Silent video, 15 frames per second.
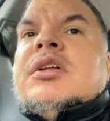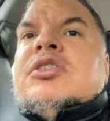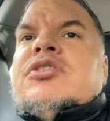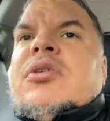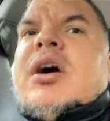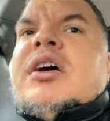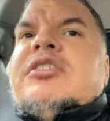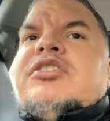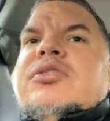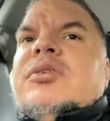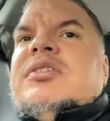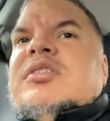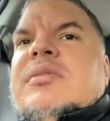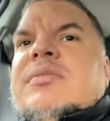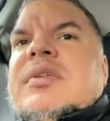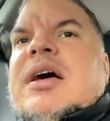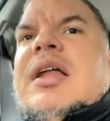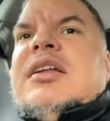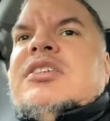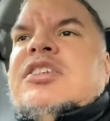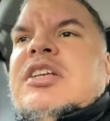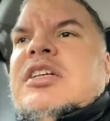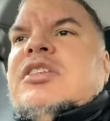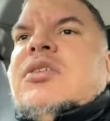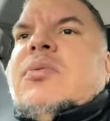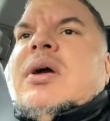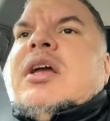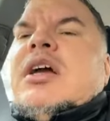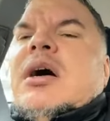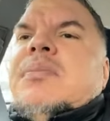So our students of knowledge need to
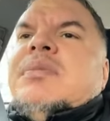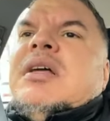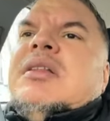wake up